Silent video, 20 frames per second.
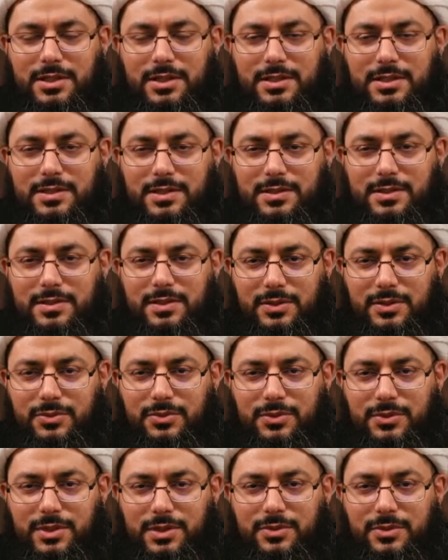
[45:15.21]
you have no
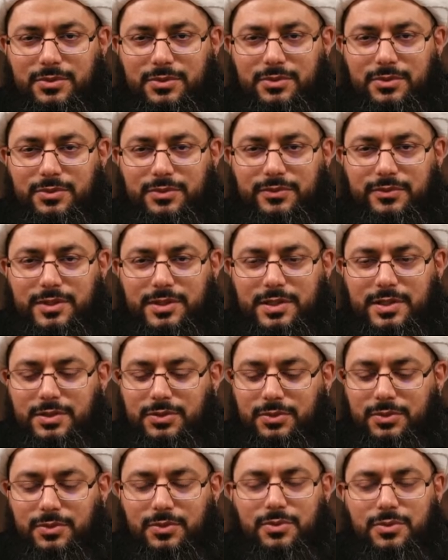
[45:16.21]
fear of Allah in your heart?